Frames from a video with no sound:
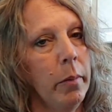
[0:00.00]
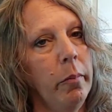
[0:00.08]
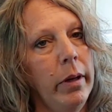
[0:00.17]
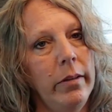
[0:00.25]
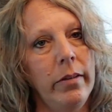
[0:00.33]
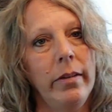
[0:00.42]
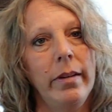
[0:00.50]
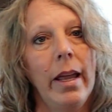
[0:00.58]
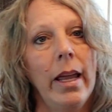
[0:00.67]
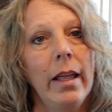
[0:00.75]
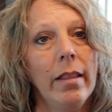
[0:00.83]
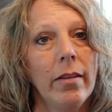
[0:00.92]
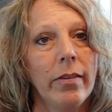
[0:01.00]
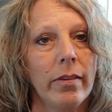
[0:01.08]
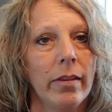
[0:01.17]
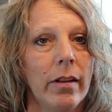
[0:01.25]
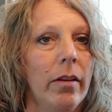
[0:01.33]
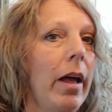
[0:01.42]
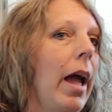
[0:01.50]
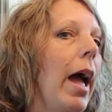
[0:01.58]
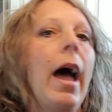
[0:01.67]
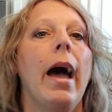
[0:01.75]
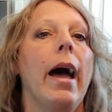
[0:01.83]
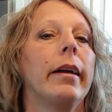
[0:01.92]
But today, this little
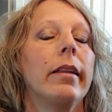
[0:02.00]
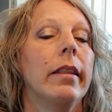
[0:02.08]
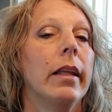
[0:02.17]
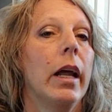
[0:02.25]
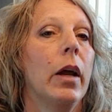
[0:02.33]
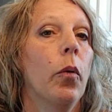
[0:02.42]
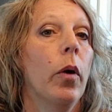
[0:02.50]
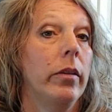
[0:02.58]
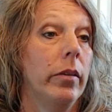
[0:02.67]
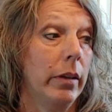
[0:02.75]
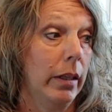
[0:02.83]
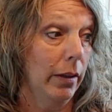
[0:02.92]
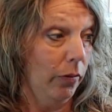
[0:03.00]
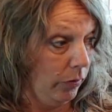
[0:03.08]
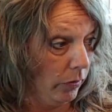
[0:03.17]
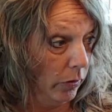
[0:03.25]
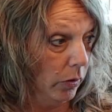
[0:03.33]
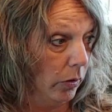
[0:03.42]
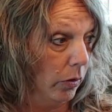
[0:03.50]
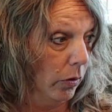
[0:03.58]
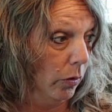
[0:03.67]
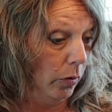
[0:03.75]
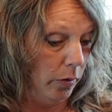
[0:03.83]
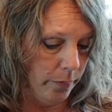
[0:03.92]
hack that I want to give to
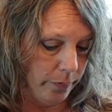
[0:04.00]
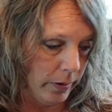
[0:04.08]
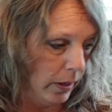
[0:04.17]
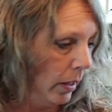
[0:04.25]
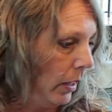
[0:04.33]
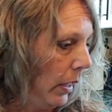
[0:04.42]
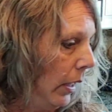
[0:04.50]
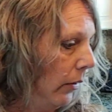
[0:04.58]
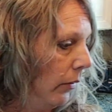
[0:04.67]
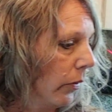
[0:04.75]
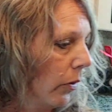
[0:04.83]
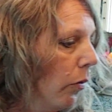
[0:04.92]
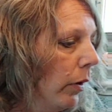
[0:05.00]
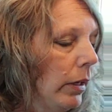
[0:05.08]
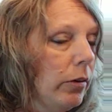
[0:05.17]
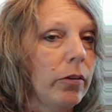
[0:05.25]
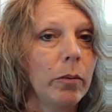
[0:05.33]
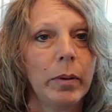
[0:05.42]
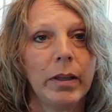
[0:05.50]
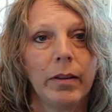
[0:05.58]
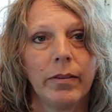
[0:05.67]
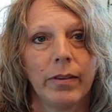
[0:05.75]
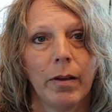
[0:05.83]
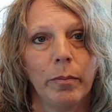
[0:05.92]
you is going to be
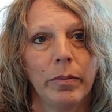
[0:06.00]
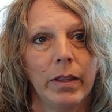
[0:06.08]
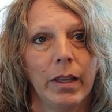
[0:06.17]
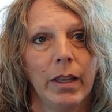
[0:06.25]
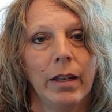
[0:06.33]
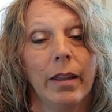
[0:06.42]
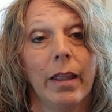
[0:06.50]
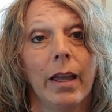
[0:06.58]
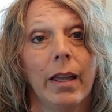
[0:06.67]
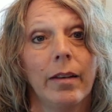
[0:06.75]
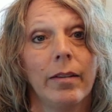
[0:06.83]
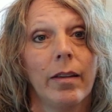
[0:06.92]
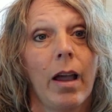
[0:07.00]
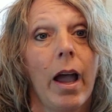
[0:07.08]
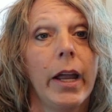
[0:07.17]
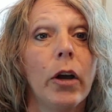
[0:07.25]
something that I